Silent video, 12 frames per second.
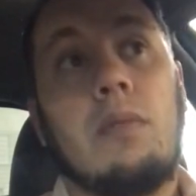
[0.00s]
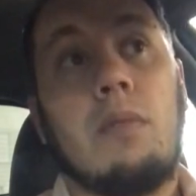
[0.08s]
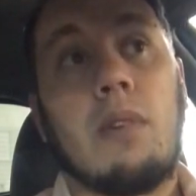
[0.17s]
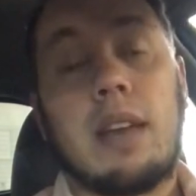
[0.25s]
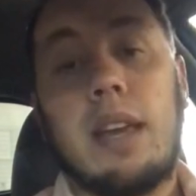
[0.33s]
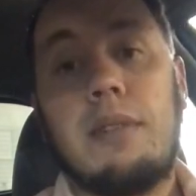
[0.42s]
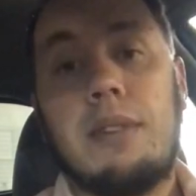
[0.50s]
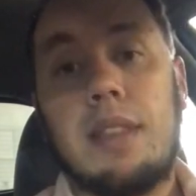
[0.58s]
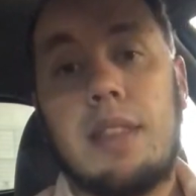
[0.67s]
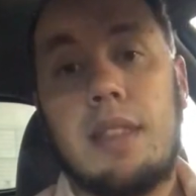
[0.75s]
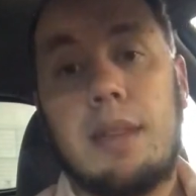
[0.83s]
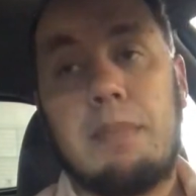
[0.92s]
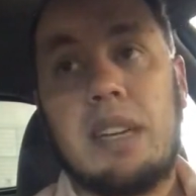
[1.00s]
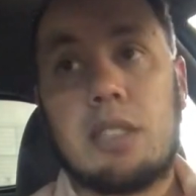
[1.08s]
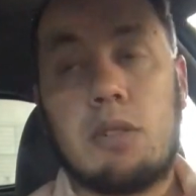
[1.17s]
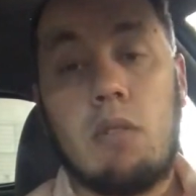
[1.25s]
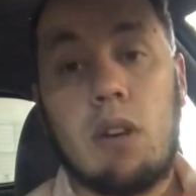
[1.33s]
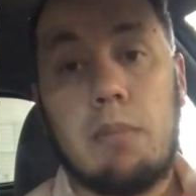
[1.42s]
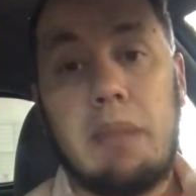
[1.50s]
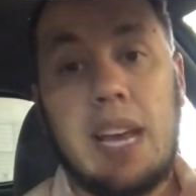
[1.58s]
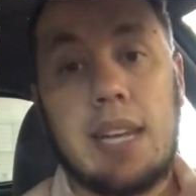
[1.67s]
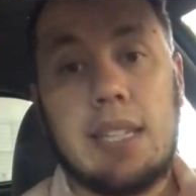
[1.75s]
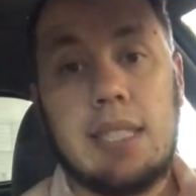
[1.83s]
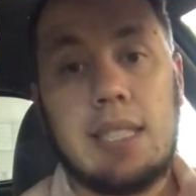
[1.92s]
working with the best
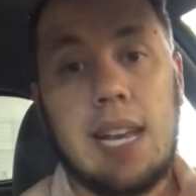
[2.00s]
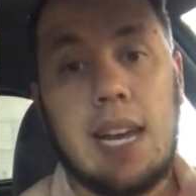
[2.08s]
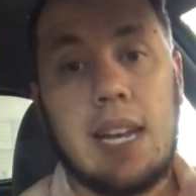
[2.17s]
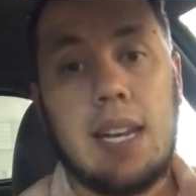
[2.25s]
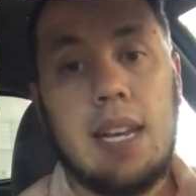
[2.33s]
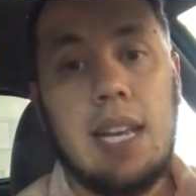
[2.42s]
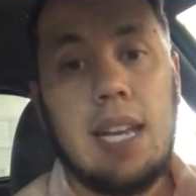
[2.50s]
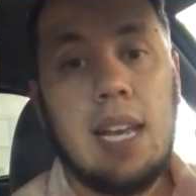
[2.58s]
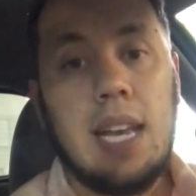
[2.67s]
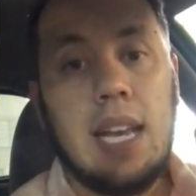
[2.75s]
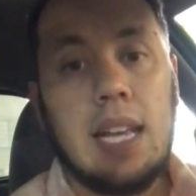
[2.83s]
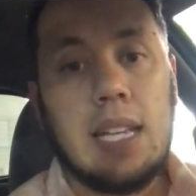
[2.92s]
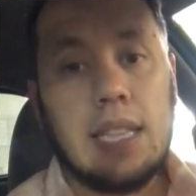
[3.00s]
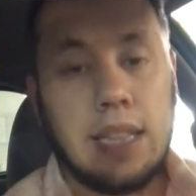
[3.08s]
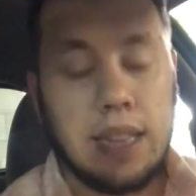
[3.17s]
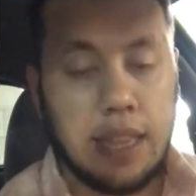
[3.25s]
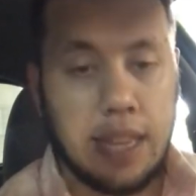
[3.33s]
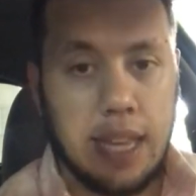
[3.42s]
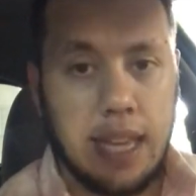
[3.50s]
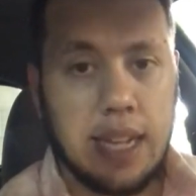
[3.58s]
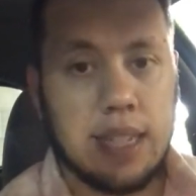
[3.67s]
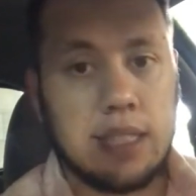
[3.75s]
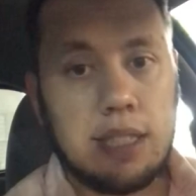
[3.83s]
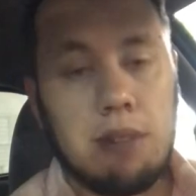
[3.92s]
quarterback he's had in
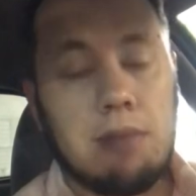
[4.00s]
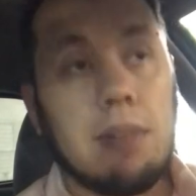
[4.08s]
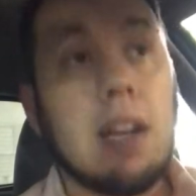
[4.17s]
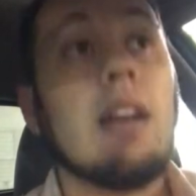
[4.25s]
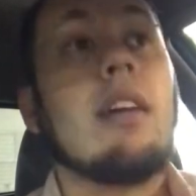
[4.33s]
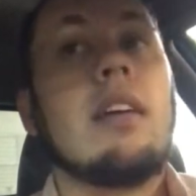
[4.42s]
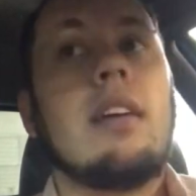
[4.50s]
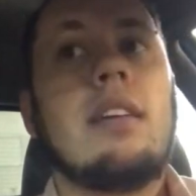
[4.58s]
his career.